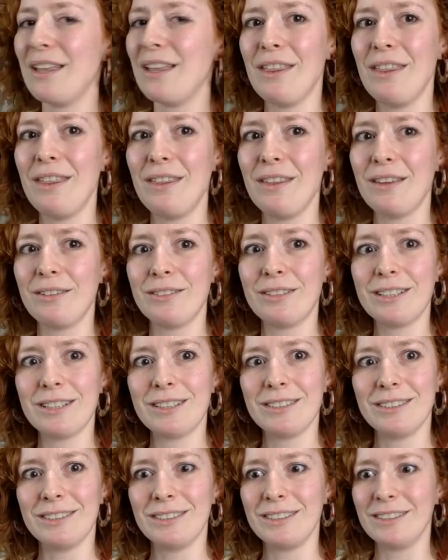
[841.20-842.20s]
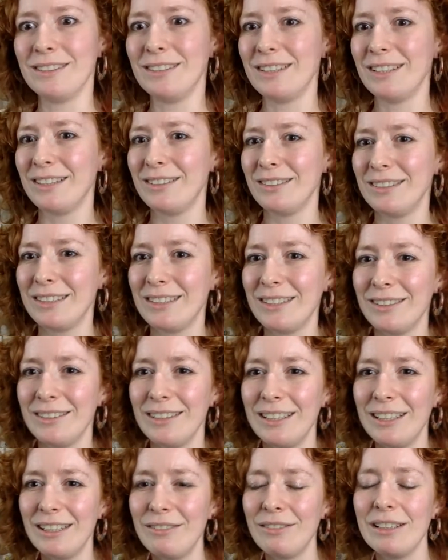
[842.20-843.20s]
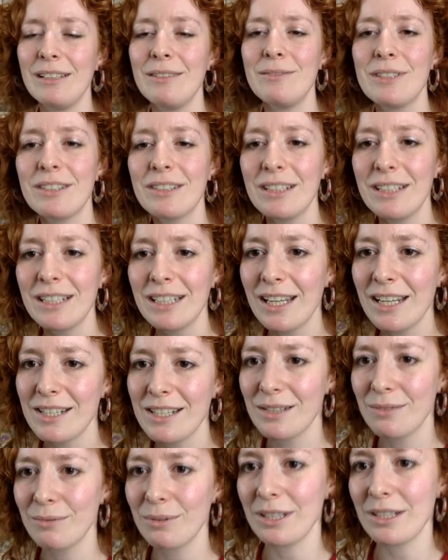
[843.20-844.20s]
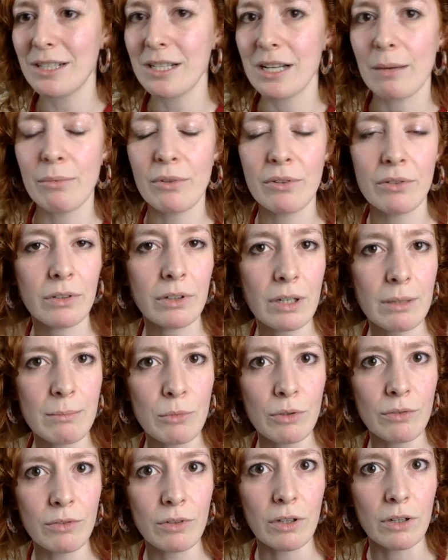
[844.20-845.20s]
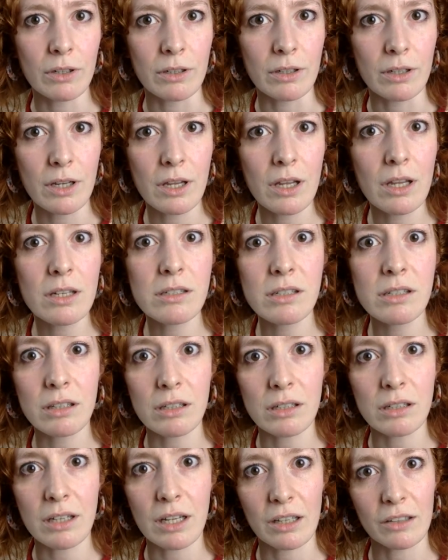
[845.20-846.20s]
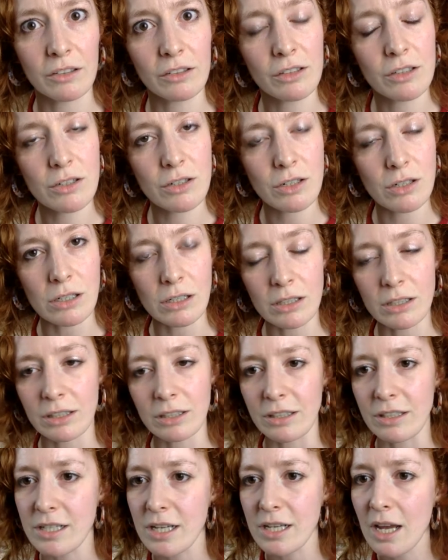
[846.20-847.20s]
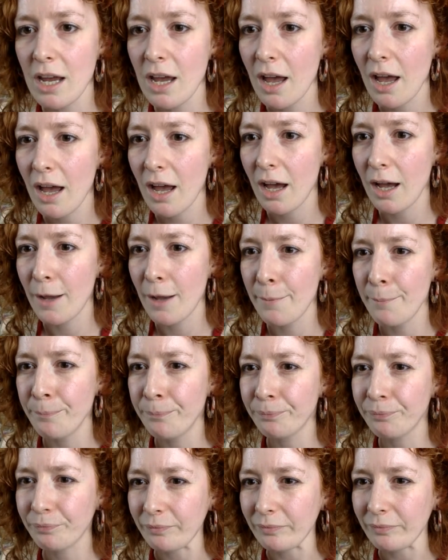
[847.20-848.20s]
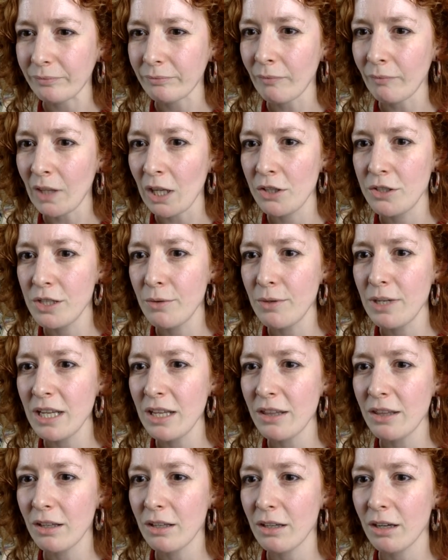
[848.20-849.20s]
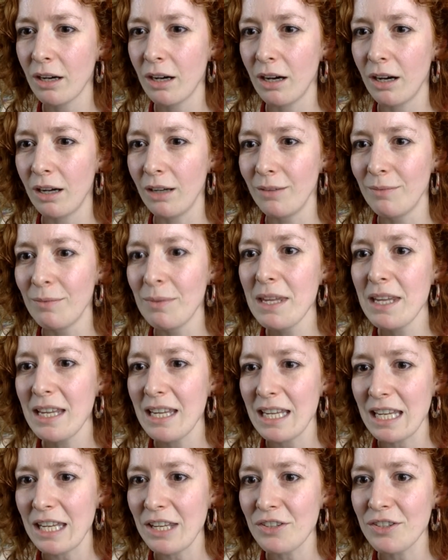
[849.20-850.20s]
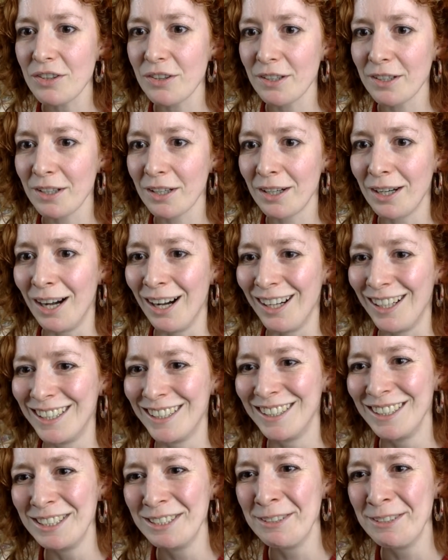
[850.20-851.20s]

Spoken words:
There we go. Lovely. I'm just going to catch up with the chat before I move on to the next chocolate. Don't eat the car. Eat the car.